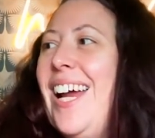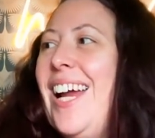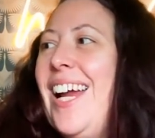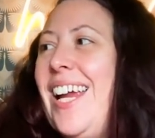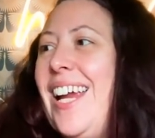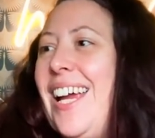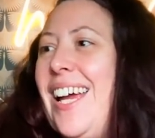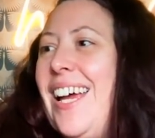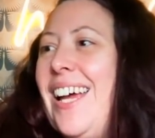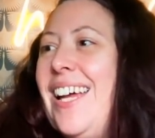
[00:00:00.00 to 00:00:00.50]

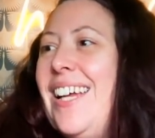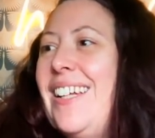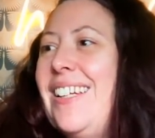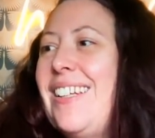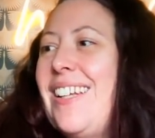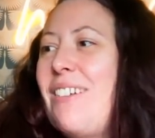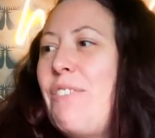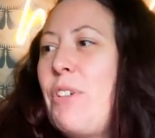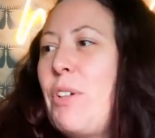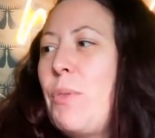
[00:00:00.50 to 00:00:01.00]

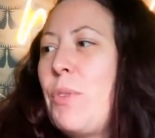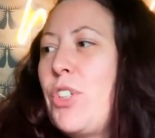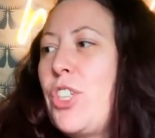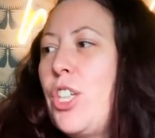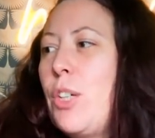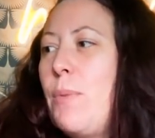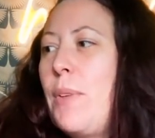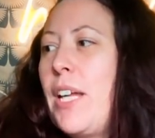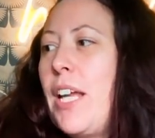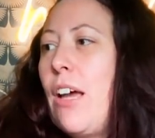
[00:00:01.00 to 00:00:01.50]
And we were
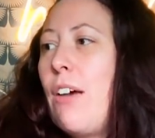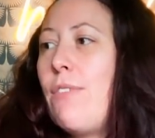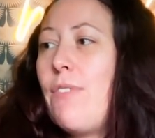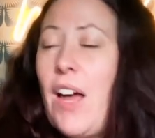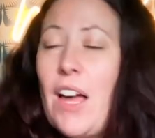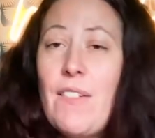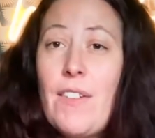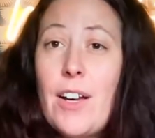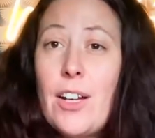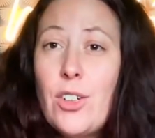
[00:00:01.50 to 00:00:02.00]
shipping out
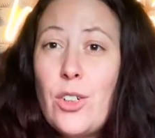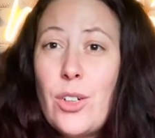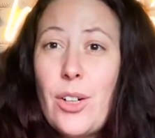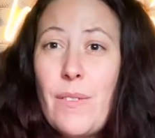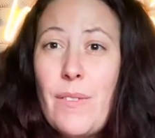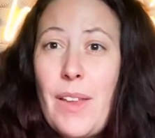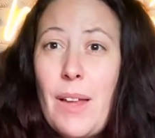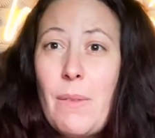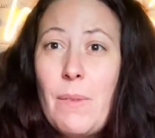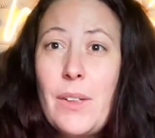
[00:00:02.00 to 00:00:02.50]
500
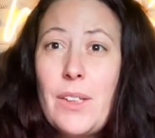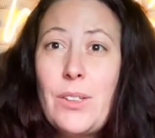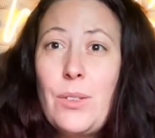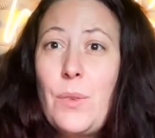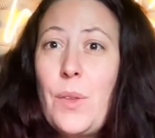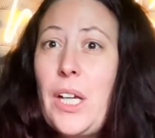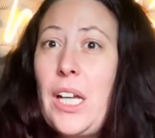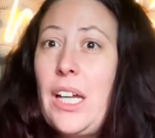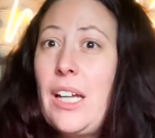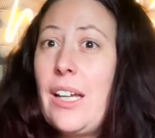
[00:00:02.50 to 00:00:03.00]
of them this
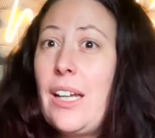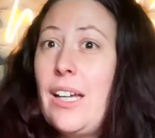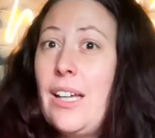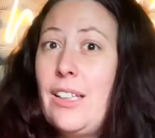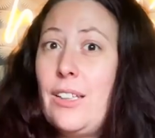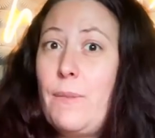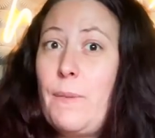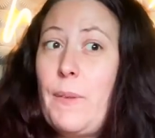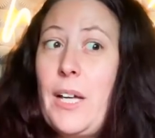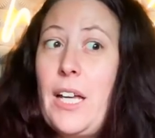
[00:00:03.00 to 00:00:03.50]
week. It
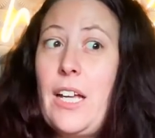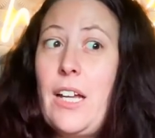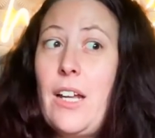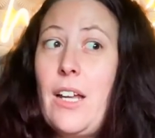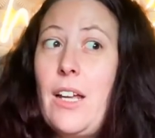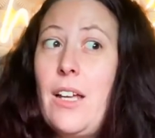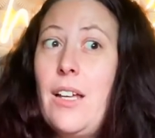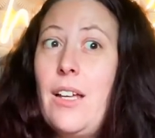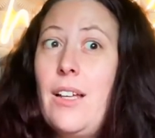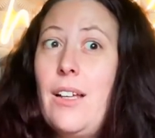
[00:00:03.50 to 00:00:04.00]
has
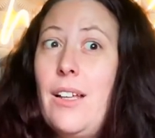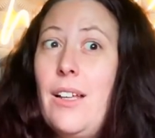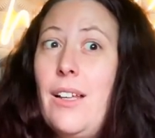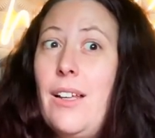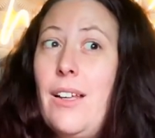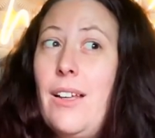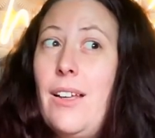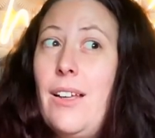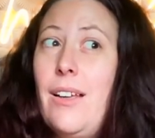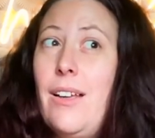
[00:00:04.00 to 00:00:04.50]
been
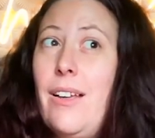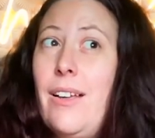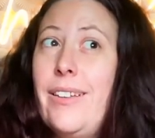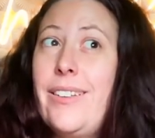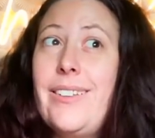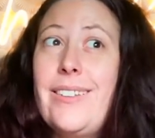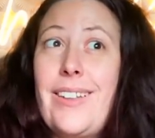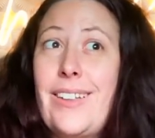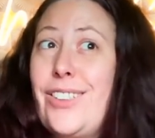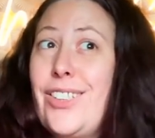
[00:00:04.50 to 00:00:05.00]

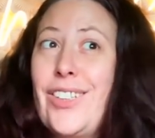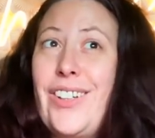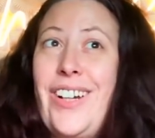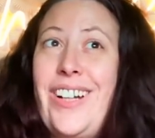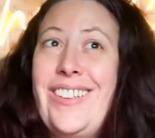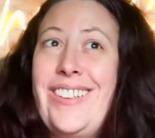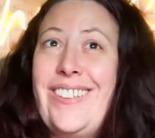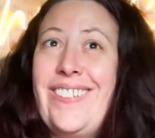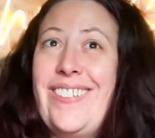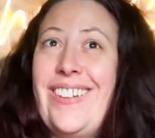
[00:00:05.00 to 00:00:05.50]
such a
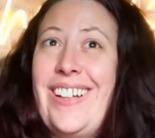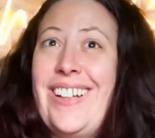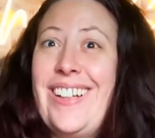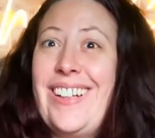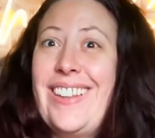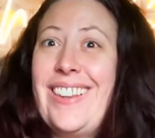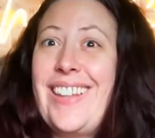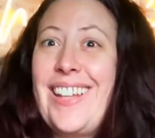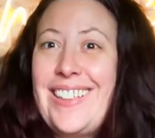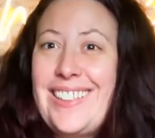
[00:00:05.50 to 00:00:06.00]
crazy week.
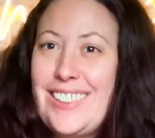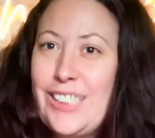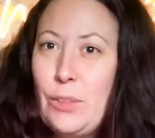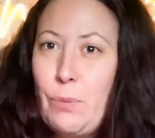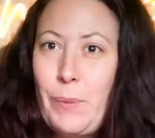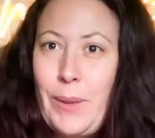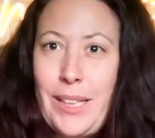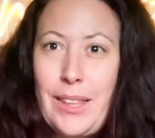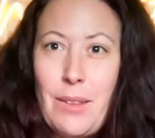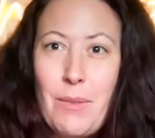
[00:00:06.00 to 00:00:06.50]
They just
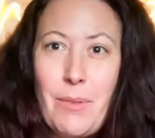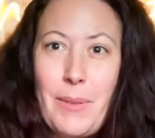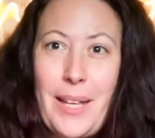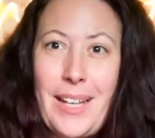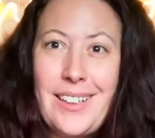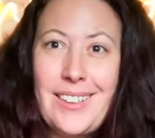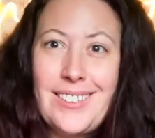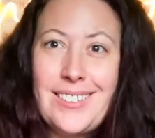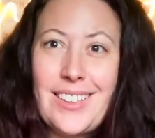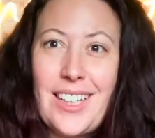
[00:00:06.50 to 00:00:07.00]
picked the
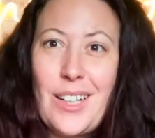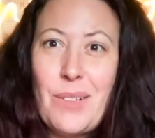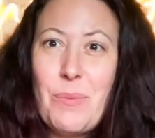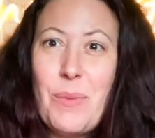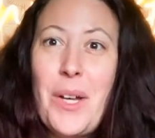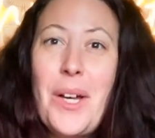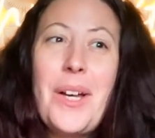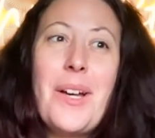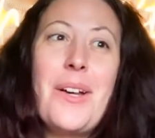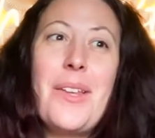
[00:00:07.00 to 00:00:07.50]
planners up.
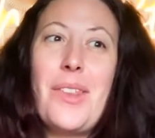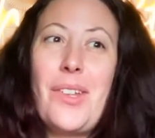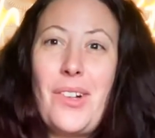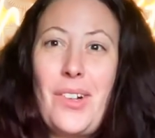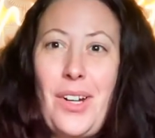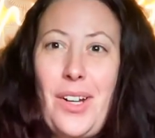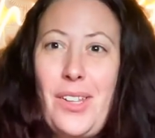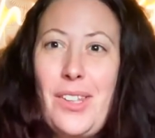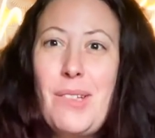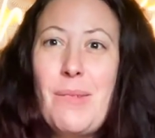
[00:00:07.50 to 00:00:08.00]
They're
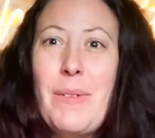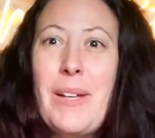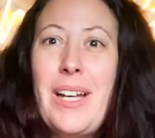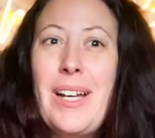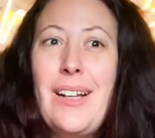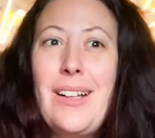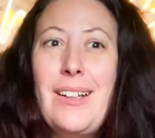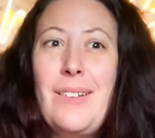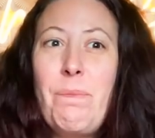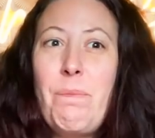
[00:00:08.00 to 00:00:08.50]
on the
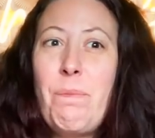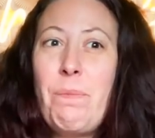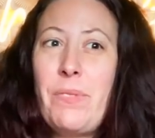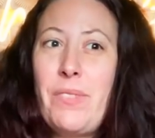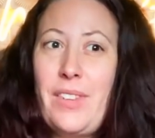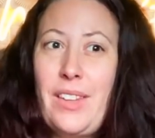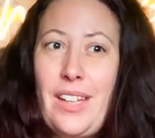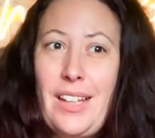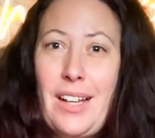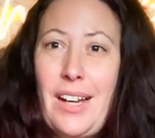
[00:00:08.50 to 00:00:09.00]
mail.
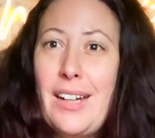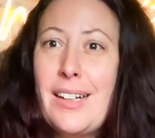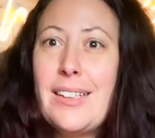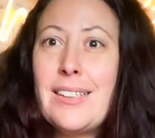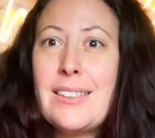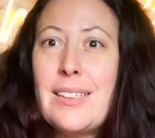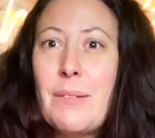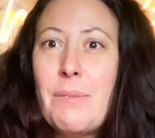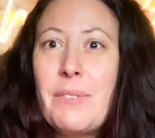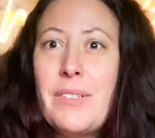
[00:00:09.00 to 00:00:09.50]
They got
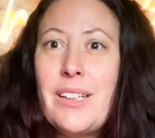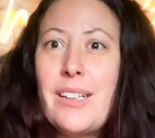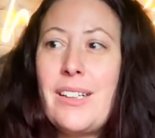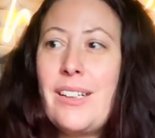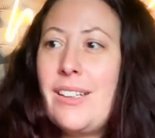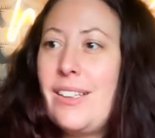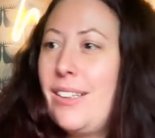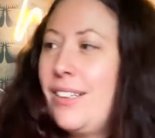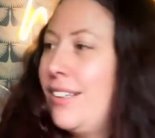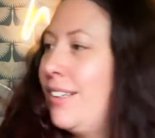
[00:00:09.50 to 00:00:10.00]
accepted.